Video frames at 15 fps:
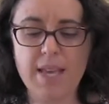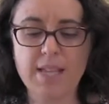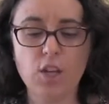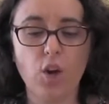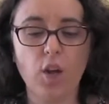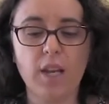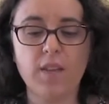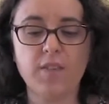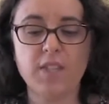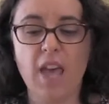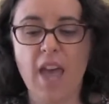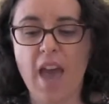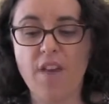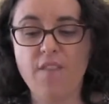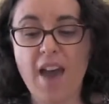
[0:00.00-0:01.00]
These olives
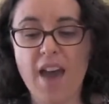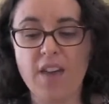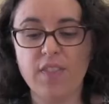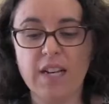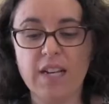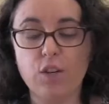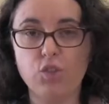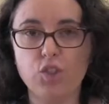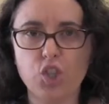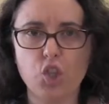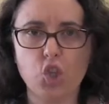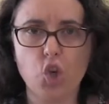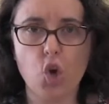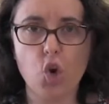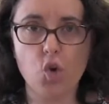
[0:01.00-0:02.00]
have had the little
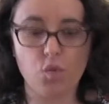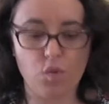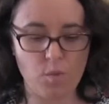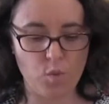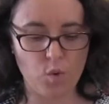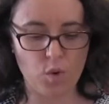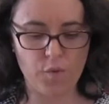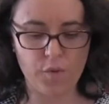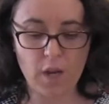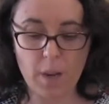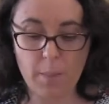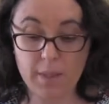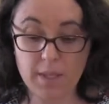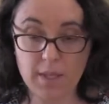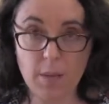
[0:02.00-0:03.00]
stone removed,
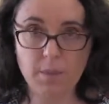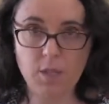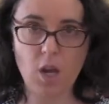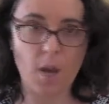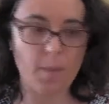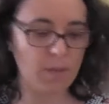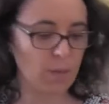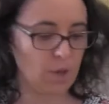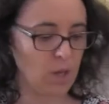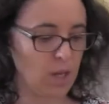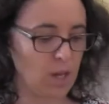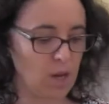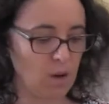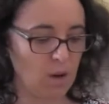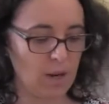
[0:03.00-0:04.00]
but sometimes when
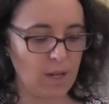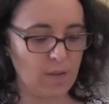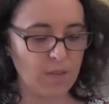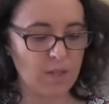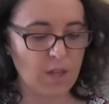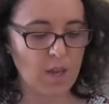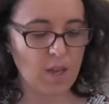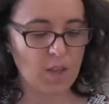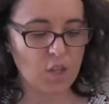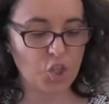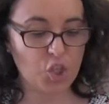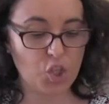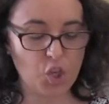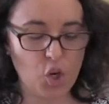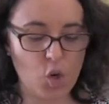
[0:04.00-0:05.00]
you get olives, the
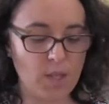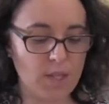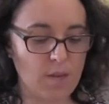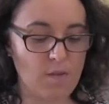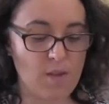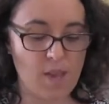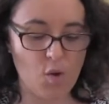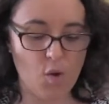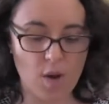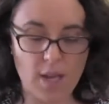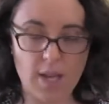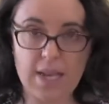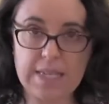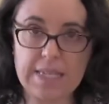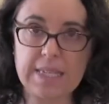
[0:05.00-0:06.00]
stones
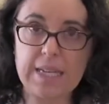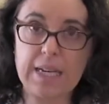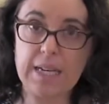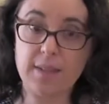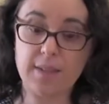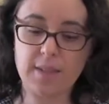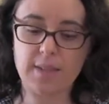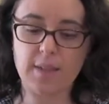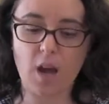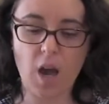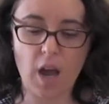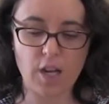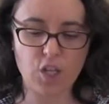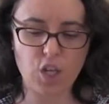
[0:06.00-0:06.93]
are still inside.